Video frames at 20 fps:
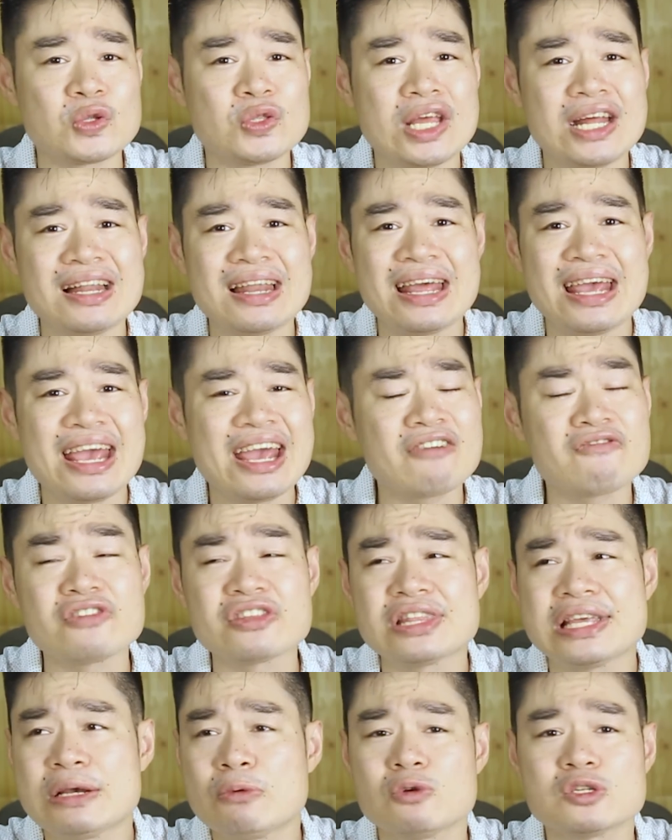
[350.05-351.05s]
to nail
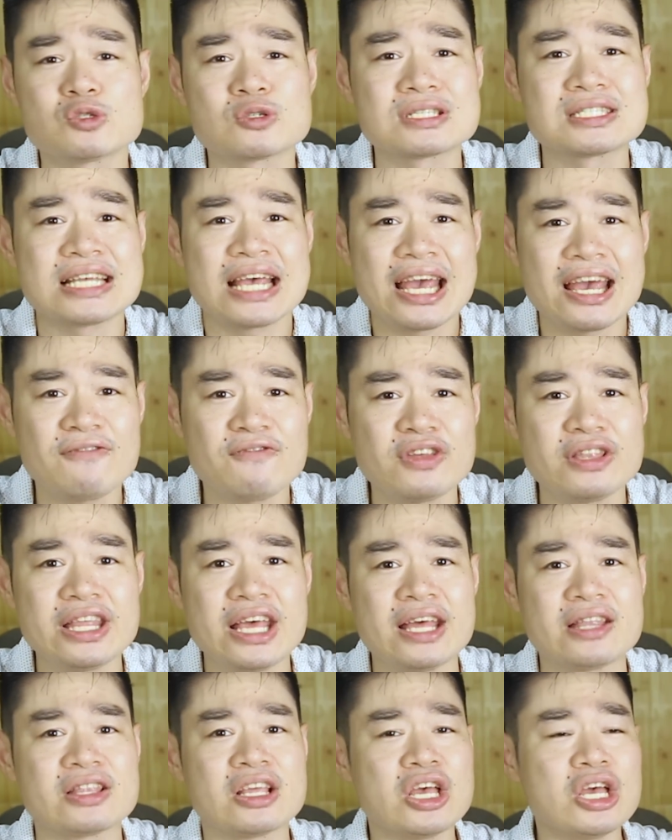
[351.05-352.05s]
everything which was
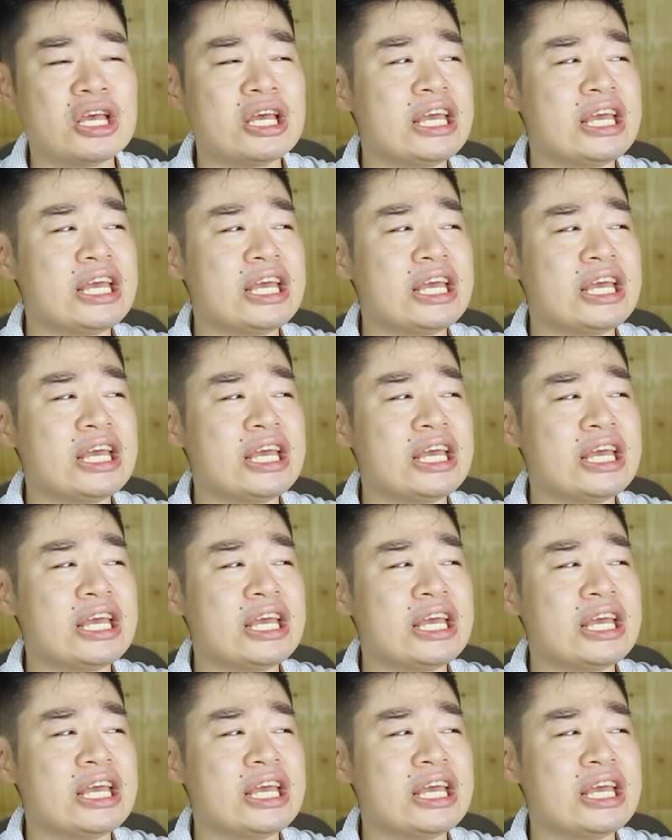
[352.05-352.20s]
evident